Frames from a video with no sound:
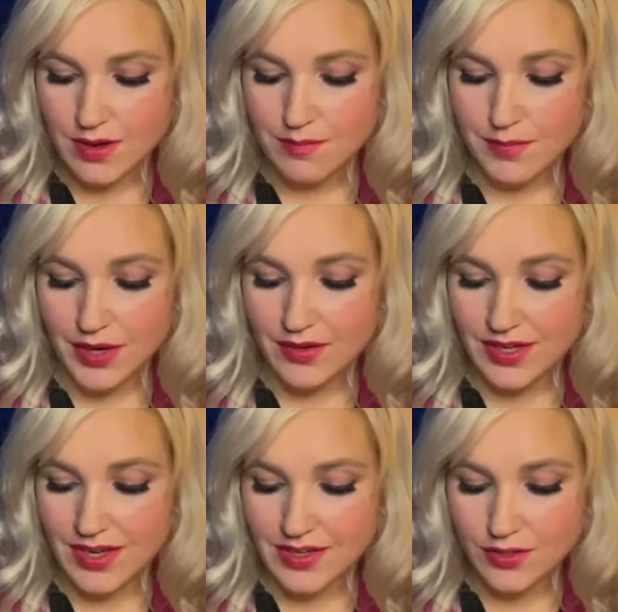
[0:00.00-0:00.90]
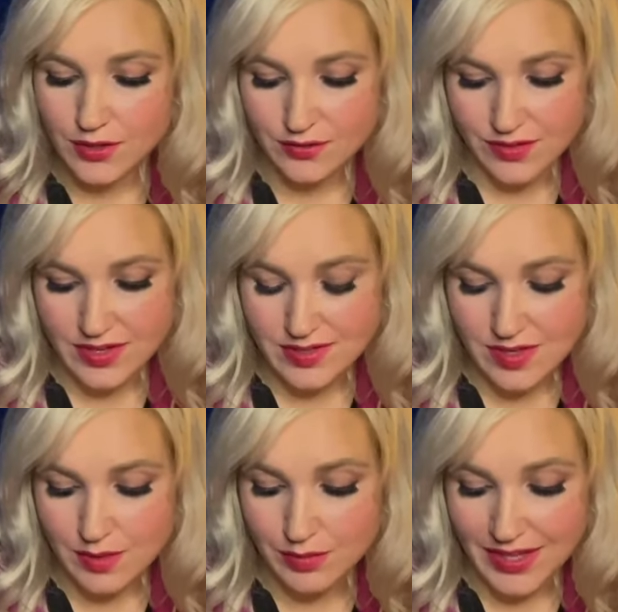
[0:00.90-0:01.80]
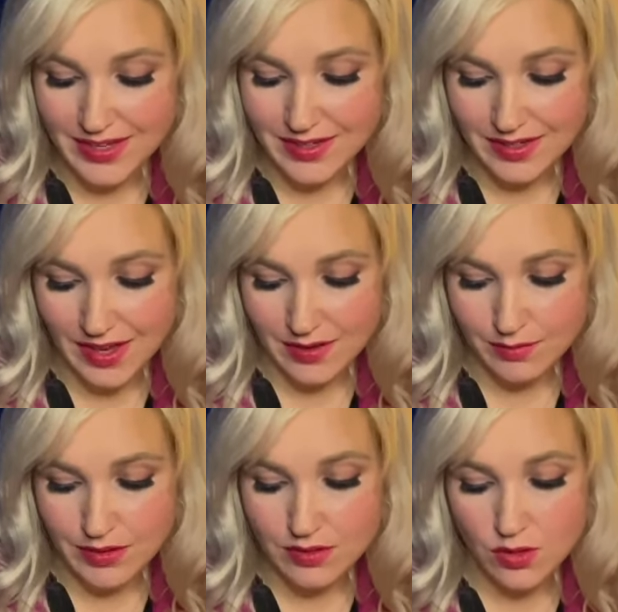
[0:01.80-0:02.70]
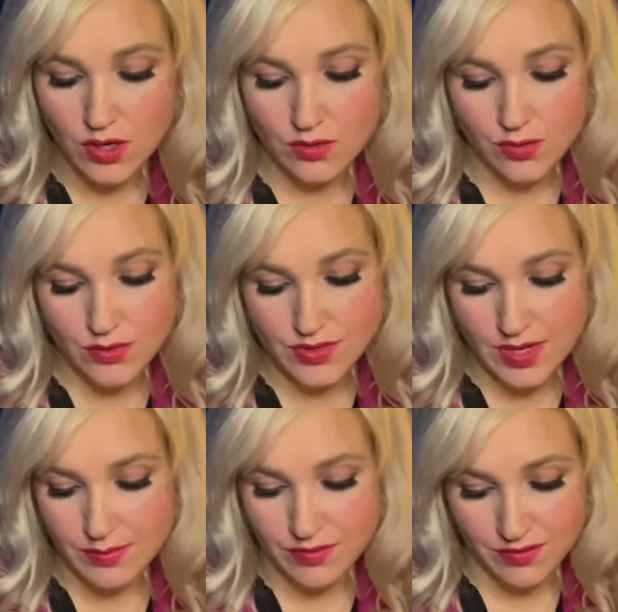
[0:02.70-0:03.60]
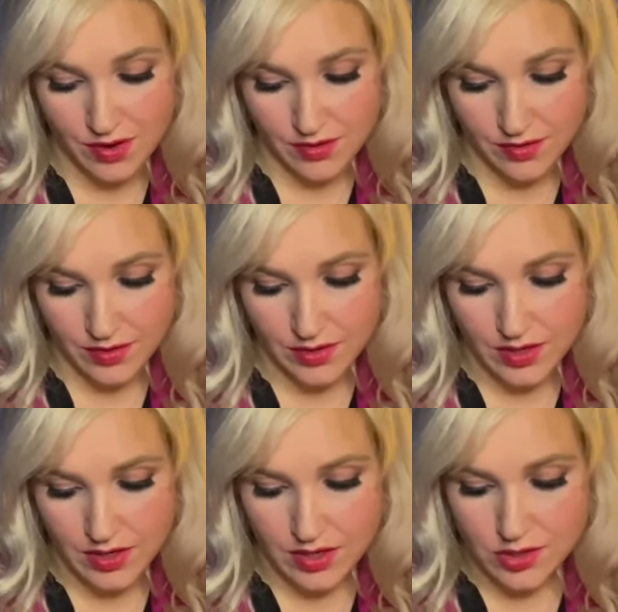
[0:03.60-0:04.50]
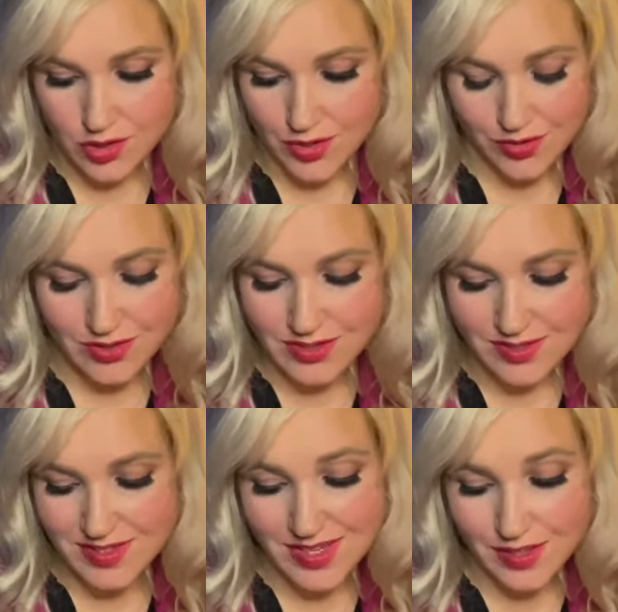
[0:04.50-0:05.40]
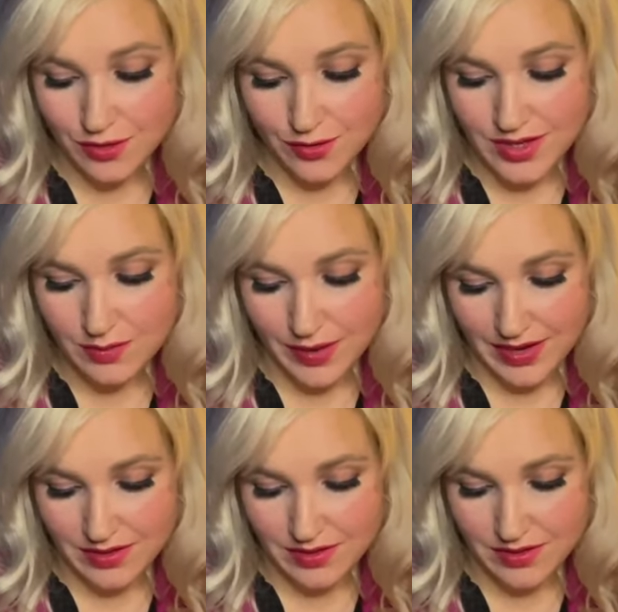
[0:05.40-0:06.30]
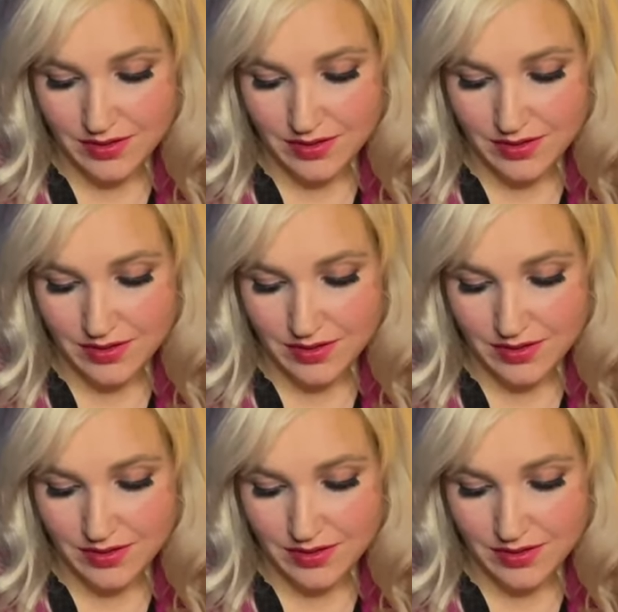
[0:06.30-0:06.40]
Mary hid her face in the blanket again, but Laura rose up farther. She couldn't see the creek bank.